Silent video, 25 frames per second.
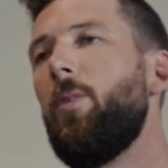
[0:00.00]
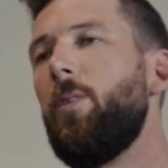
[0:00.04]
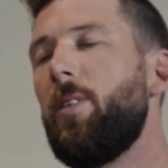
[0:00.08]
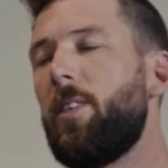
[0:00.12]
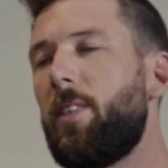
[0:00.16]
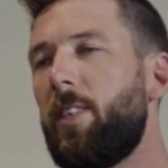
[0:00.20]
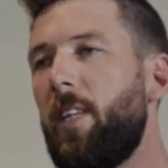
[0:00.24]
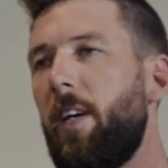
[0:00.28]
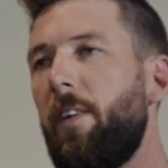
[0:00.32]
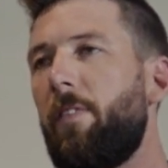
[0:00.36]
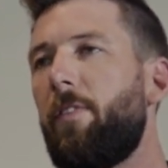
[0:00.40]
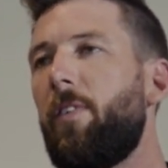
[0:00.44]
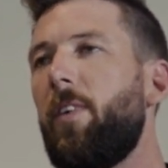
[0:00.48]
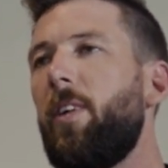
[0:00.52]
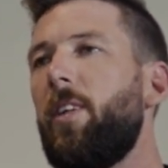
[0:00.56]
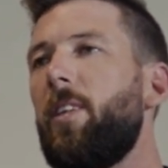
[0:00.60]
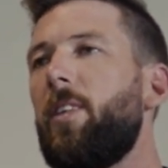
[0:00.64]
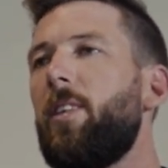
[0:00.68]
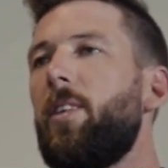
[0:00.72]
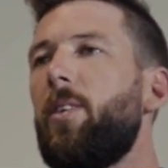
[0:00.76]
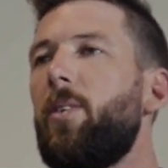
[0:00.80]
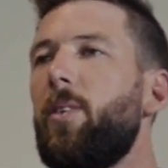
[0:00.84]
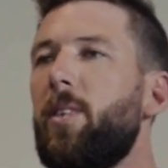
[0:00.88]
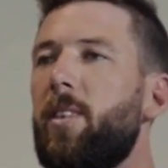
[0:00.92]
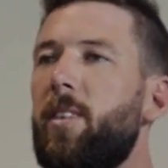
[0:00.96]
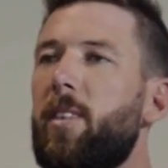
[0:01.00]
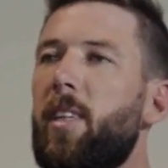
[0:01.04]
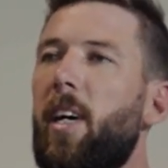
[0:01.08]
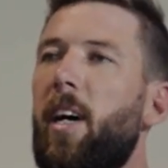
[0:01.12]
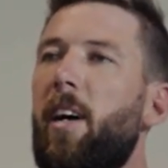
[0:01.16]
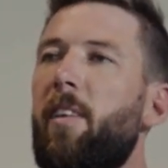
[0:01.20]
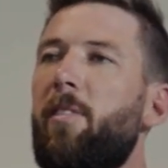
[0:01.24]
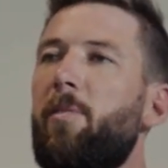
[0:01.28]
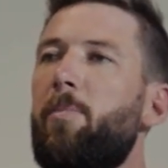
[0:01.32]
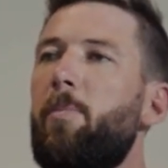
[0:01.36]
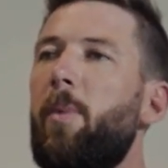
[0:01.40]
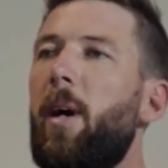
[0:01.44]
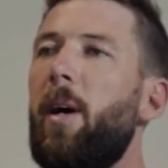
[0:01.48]
different. It was
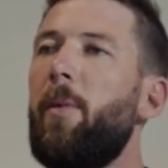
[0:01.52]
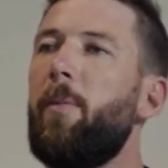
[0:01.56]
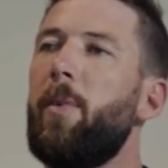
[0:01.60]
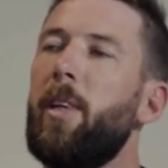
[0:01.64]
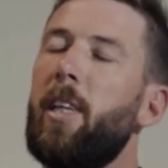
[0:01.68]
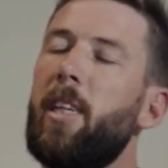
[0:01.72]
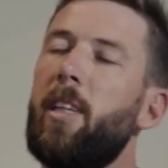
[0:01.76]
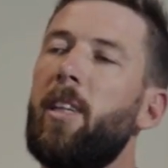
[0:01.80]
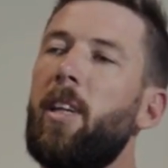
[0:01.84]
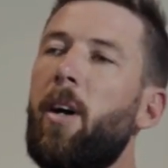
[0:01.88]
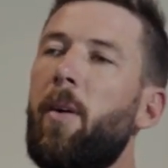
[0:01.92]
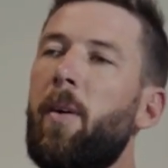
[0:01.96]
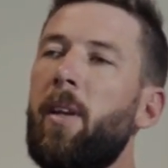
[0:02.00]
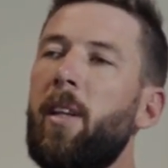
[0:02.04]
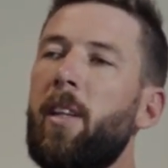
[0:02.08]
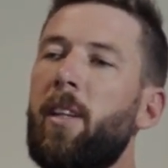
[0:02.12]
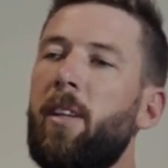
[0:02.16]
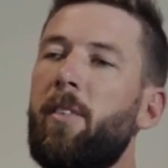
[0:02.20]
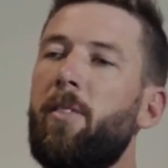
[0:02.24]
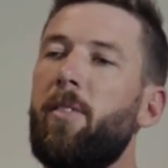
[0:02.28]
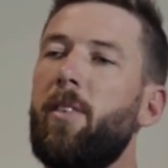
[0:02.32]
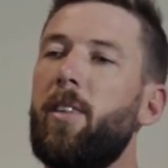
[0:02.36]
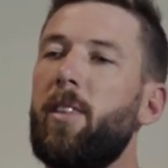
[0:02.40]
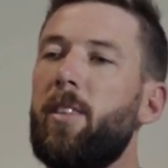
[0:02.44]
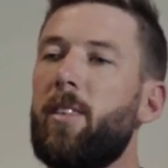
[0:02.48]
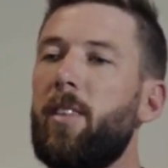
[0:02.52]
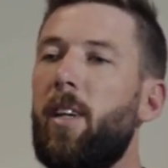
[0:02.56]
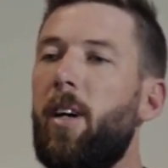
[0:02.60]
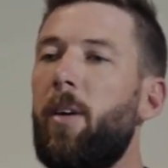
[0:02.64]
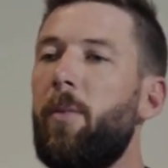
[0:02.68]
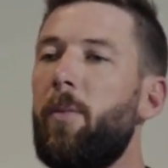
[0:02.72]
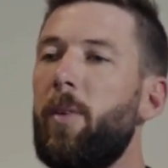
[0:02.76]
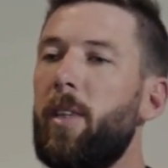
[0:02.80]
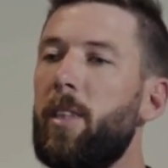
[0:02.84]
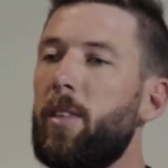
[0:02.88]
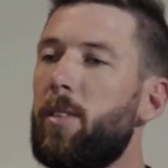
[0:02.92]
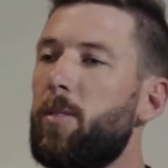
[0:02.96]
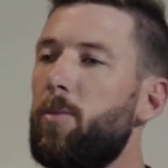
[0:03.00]
tough, but we didn't know any different, so
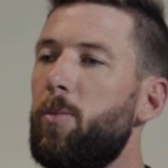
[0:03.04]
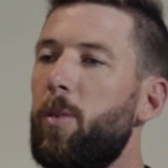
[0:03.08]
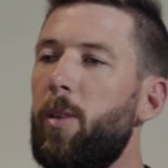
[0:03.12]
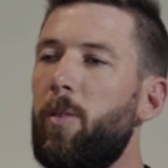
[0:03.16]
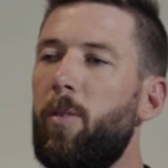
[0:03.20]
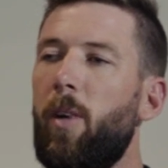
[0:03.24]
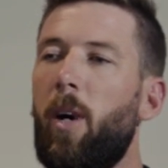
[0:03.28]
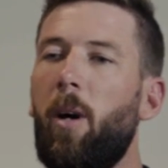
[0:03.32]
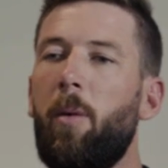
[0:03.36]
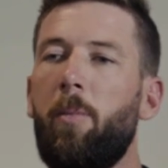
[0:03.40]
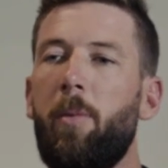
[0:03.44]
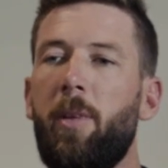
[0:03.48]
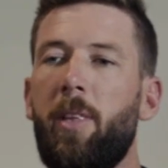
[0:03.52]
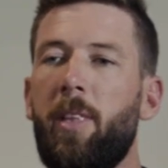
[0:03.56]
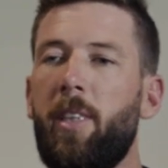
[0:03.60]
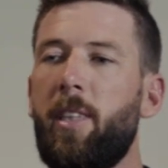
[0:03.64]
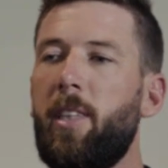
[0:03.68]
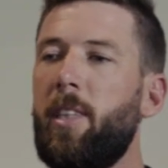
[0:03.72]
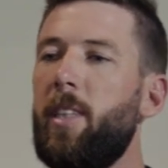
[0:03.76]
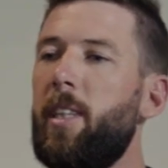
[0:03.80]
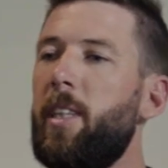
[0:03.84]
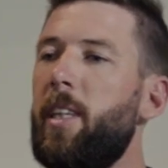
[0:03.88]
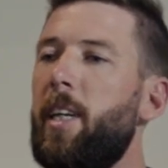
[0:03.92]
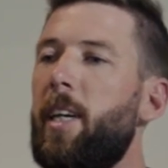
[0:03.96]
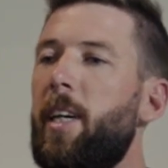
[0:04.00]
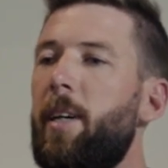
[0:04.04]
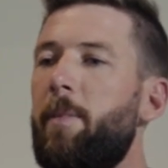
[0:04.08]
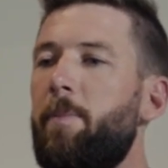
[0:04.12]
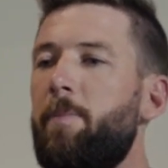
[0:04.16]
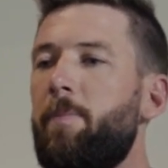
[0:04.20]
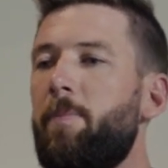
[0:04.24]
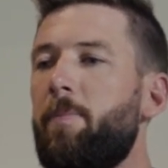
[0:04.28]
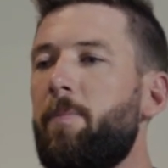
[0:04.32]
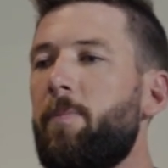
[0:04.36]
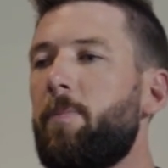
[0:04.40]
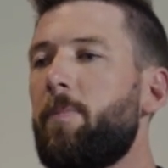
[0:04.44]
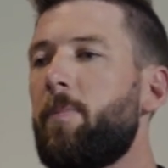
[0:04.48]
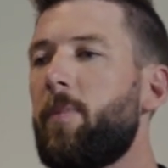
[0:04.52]
we rolled with it, and
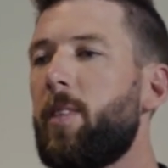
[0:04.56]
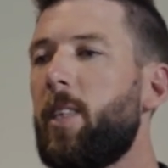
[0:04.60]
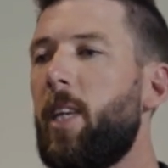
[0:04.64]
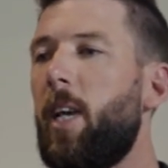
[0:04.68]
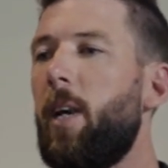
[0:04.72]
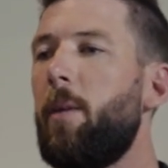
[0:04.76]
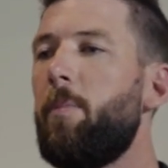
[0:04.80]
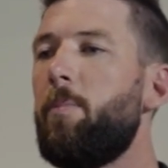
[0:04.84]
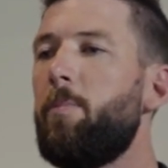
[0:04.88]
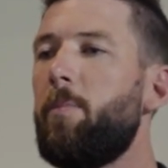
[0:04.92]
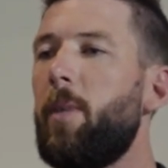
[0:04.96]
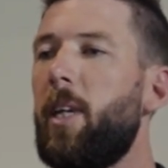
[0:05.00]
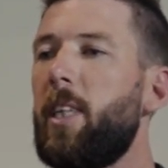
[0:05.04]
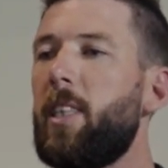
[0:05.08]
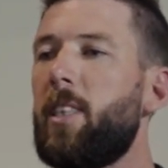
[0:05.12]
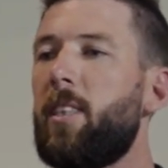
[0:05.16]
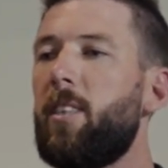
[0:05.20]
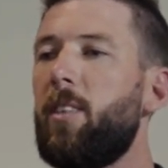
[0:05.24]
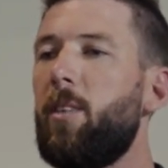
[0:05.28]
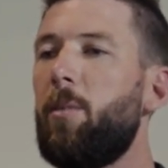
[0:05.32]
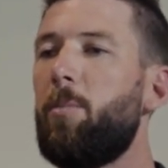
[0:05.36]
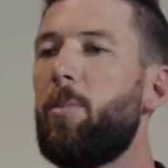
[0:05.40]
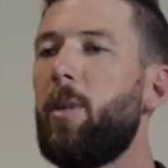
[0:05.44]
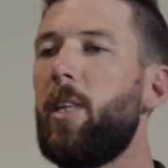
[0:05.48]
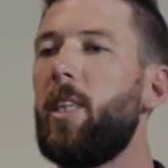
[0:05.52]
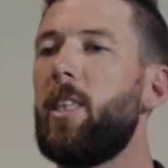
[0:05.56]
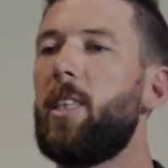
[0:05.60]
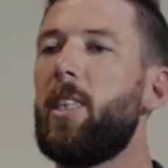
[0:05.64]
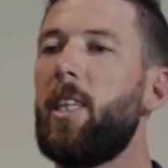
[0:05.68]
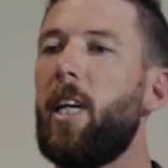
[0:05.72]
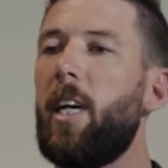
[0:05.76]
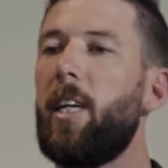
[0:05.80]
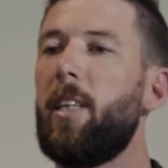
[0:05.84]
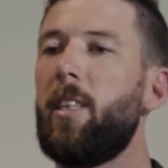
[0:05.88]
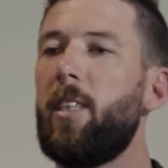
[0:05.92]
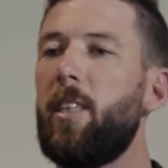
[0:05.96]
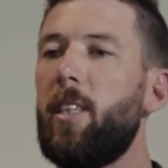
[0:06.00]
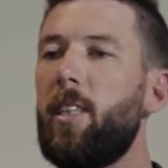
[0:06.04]
it makes you
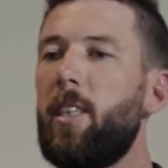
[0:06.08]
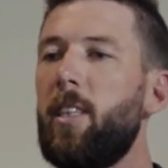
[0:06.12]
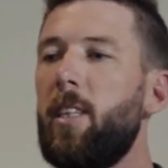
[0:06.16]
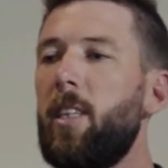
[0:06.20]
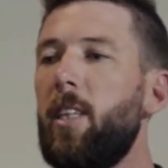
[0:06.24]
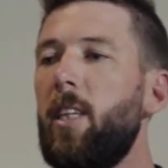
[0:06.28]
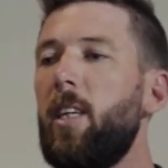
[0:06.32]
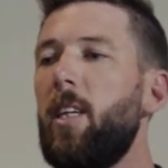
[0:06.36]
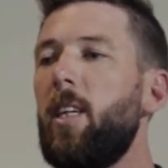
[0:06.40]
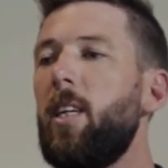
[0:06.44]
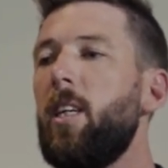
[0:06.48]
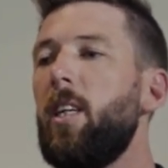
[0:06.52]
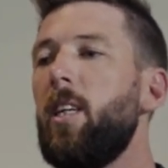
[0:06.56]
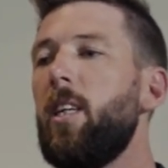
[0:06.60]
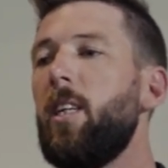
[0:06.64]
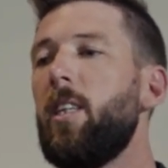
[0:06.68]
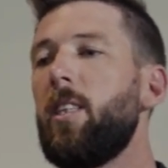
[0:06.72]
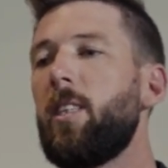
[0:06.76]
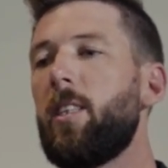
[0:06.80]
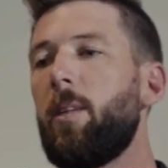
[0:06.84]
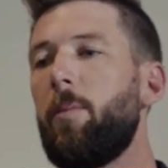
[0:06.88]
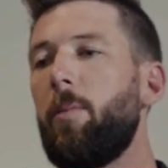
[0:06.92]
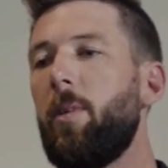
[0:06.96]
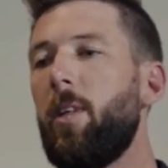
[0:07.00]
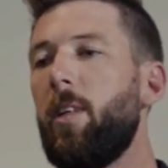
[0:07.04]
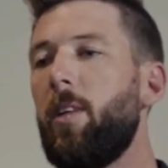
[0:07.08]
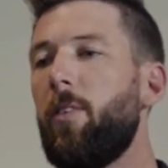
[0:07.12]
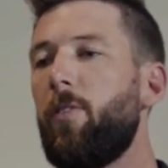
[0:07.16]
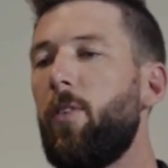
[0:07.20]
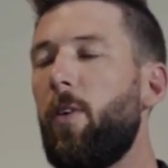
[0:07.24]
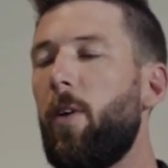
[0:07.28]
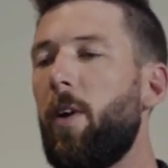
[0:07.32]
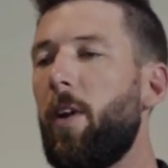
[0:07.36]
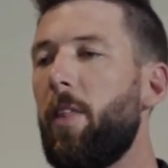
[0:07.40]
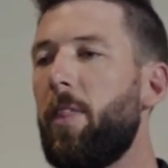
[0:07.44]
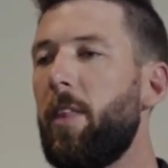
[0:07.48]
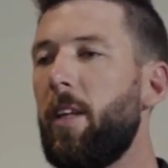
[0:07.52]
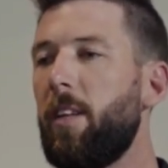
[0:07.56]
appreciate some of the
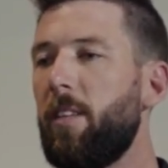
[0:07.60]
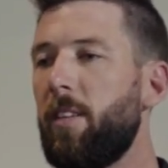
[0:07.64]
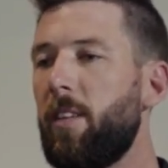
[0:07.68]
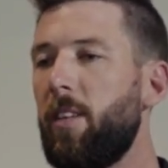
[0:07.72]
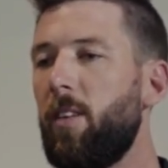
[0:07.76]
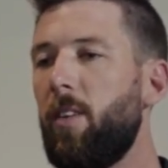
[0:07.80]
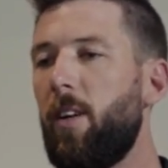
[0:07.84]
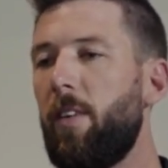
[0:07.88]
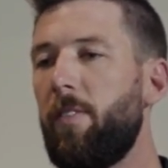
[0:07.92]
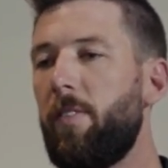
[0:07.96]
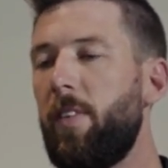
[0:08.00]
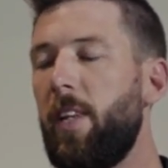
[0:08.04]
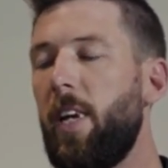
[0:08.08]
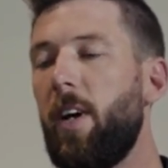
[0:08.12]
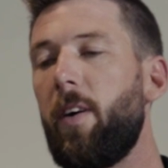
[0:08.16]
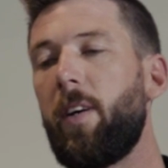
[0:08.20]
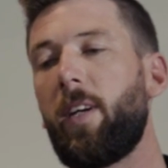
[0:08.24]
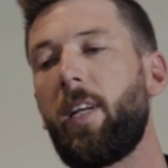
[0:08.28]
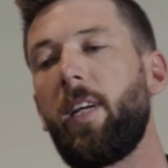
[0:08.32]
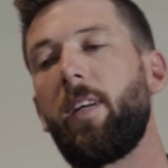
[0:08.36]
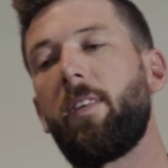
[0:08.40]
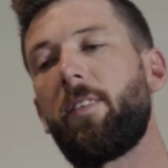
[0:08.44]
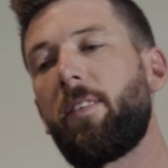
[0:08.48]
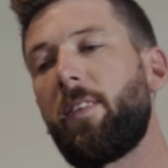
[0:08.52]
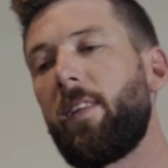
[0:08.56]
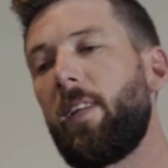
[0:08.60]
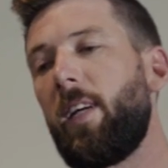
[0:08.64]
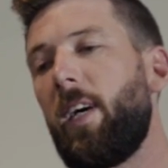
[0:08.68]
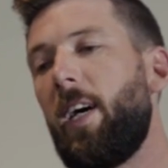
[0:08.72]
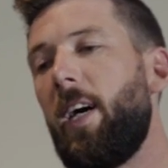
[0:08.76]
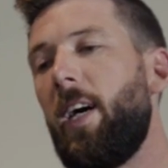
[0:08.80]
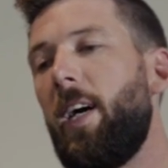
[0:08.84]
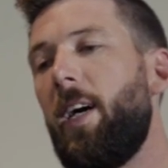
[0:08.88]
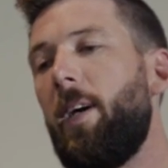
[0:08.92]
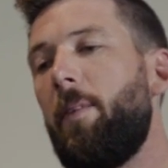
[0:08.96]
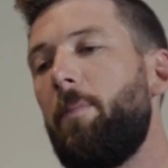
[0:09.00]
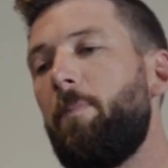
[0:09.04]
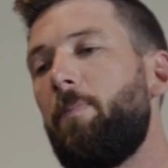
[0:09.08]
finer things in life now, I guess.
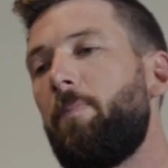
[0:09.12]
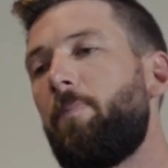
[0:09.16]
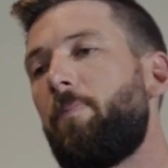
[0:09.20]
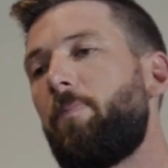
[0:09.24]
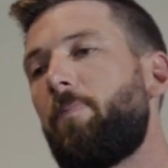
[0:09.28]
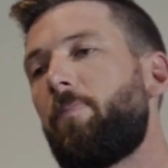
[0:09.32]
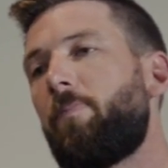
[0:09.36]
And